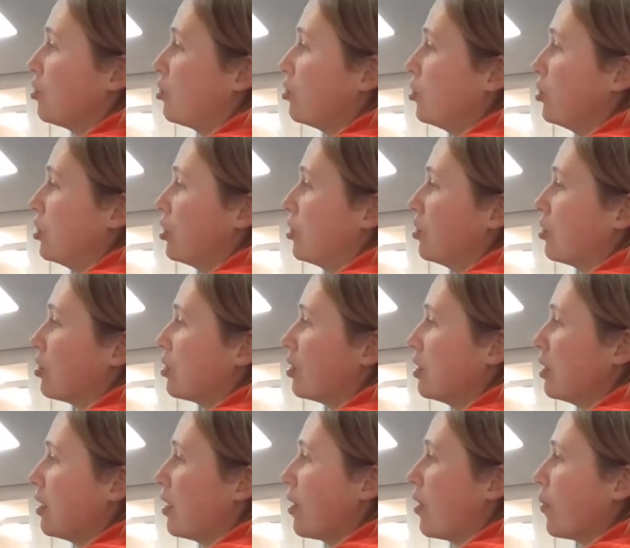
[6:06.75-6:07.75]

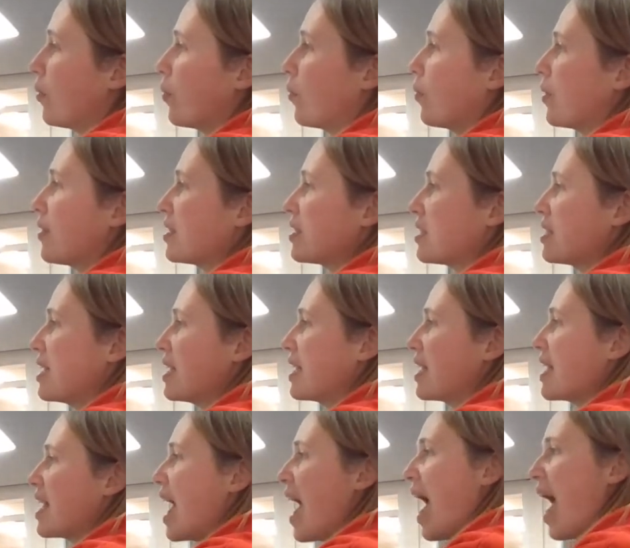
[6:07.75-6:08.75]
with a
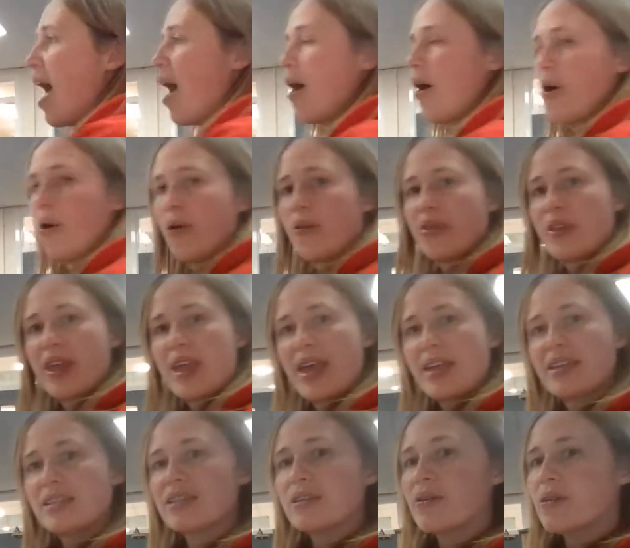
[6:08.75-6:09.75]
sneaky E on the
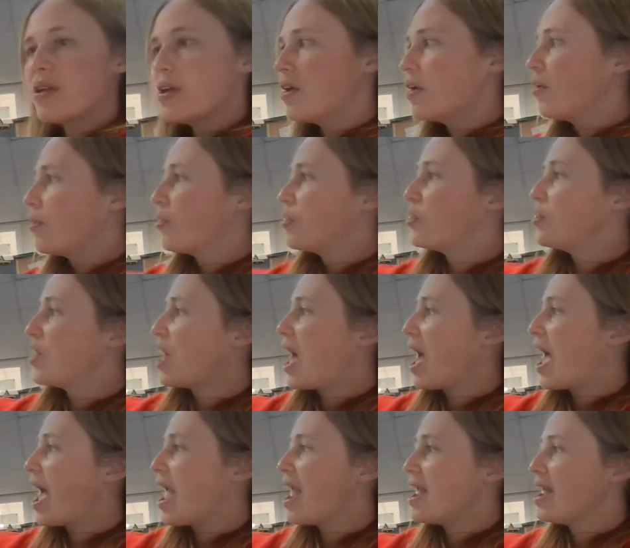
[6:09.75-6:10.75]
end.
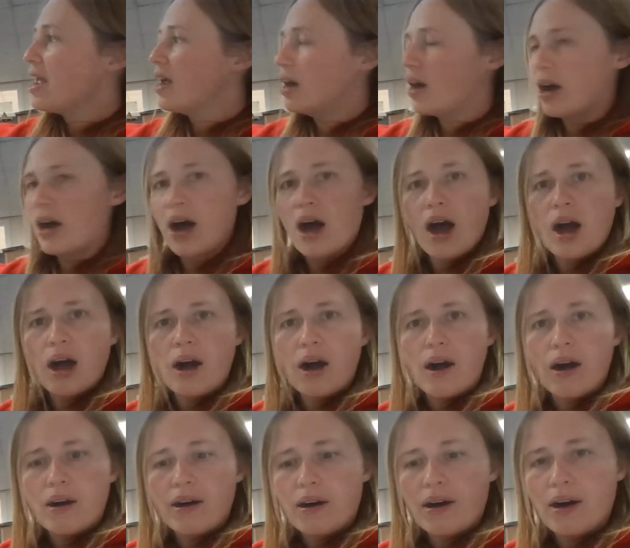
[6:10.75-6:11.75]
They
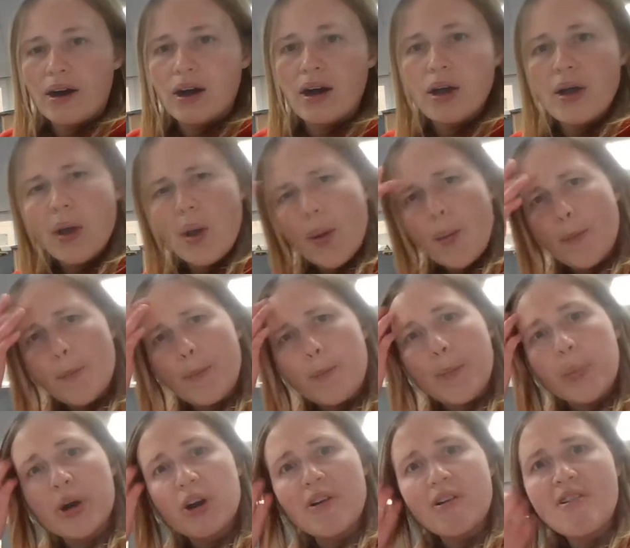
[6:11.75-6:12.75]
are
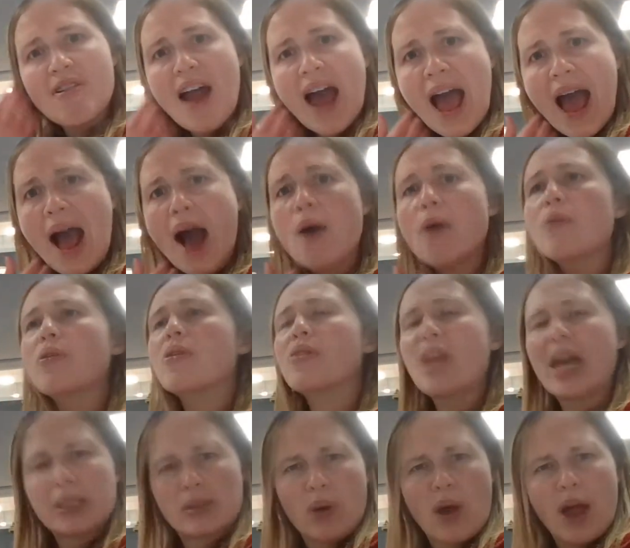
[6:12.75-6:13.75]
brown.
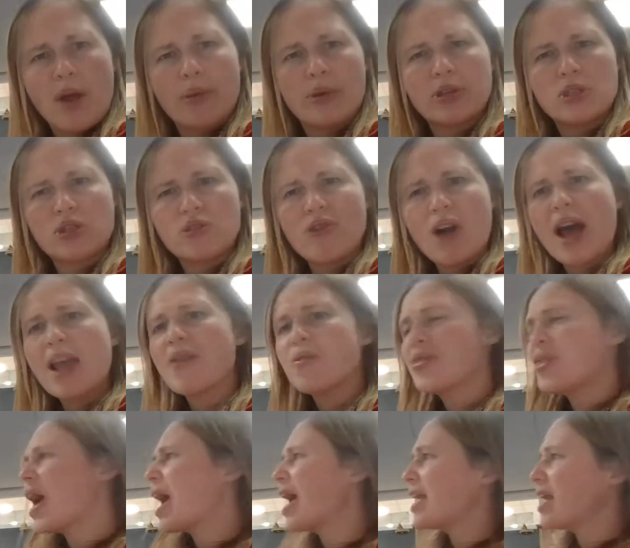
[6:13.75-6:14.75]
That's what I want to write.
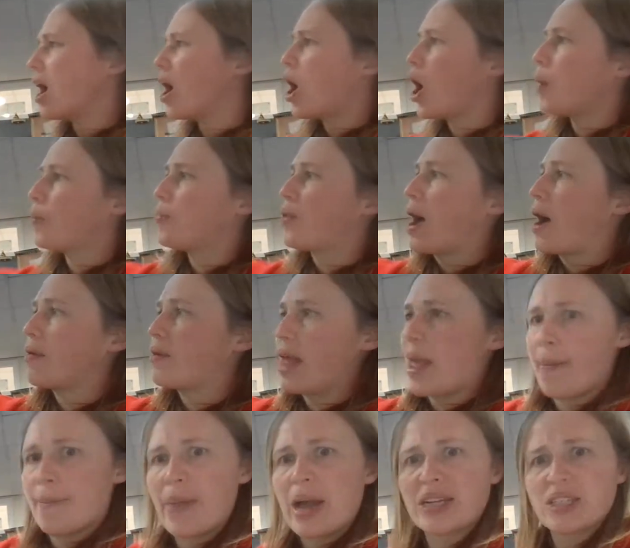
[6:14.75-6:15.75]
They are brown.
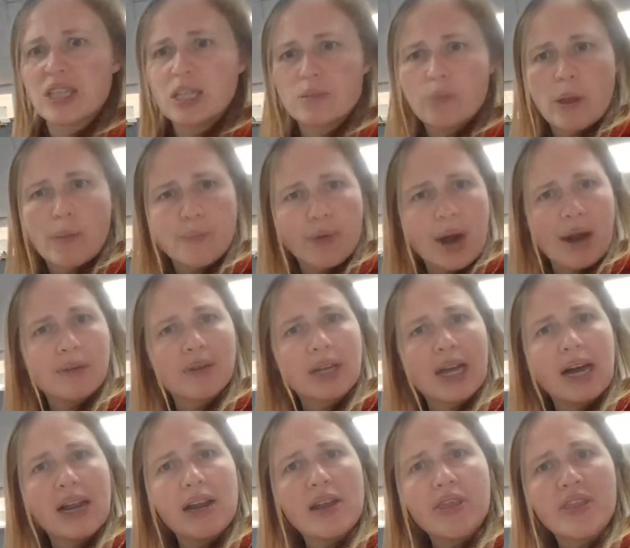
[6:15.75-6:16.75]
It matches my brown
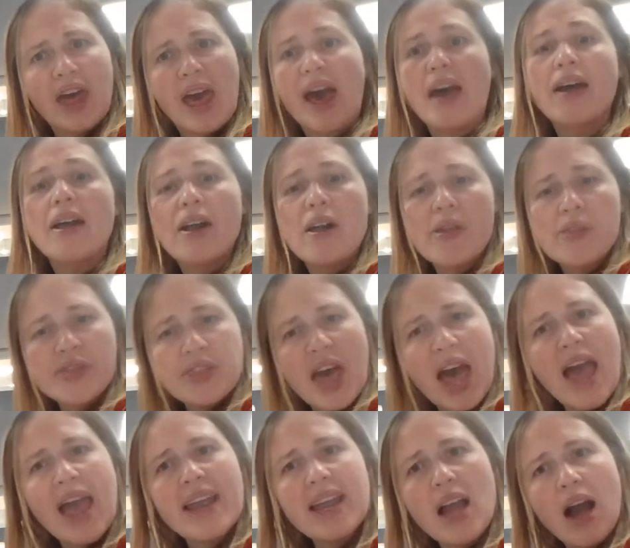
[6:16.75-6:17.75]
colour there.
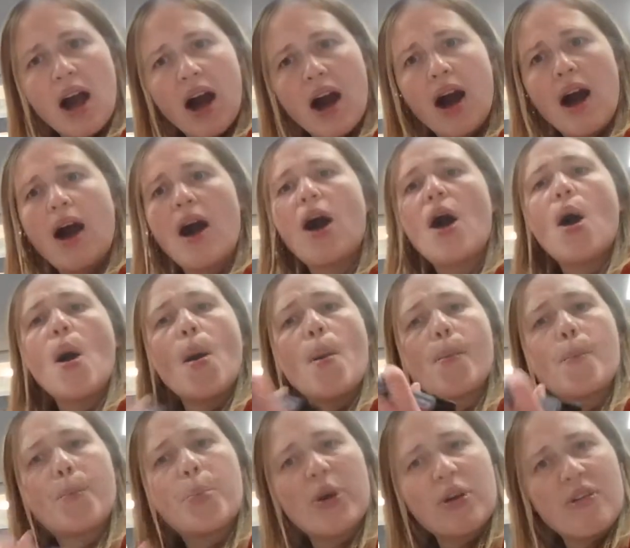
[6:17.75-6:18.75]
They are
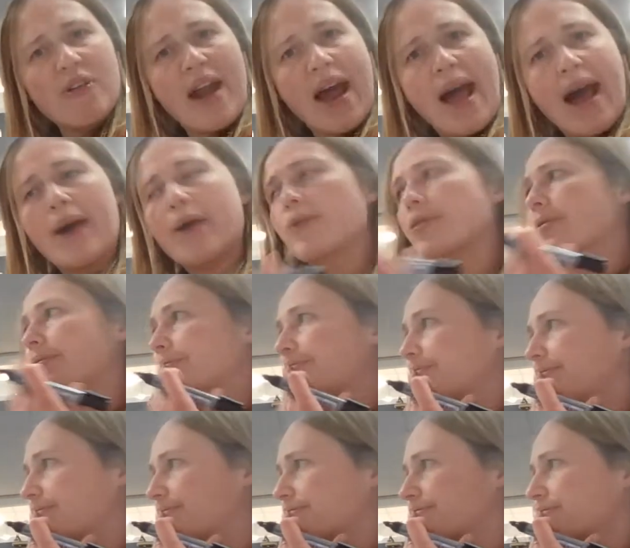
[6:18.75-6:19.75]

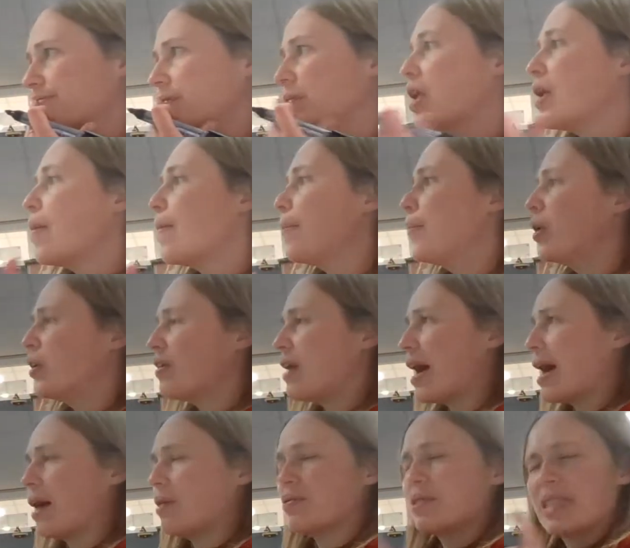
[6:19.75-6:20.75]
brown.
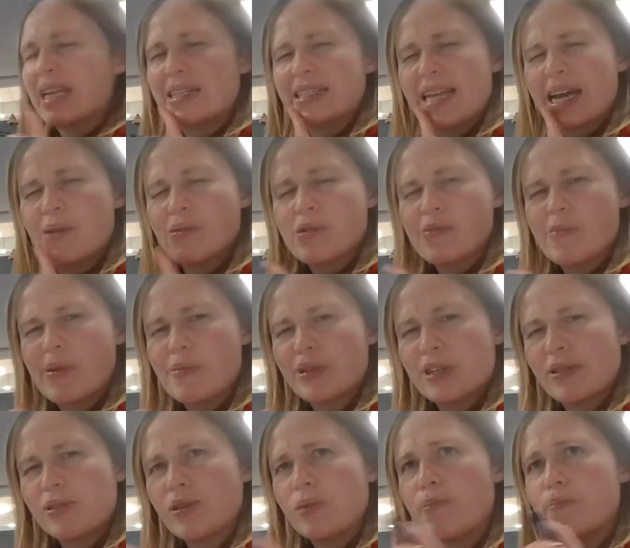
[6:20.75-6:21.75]
Brown. Sound it out with me,
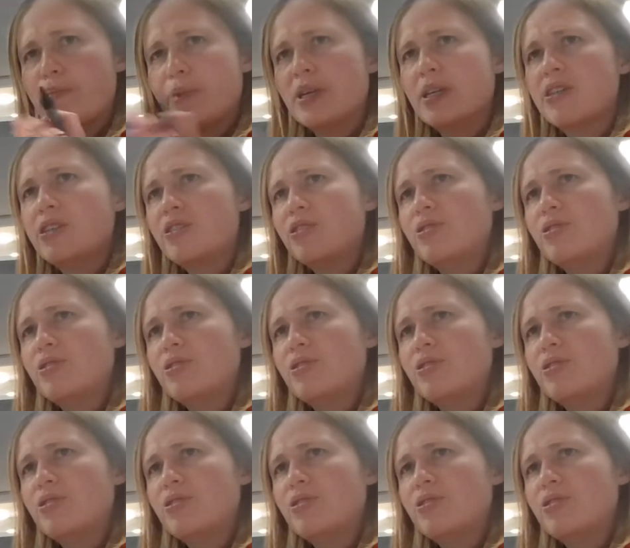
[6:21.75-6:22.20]
children. Brown.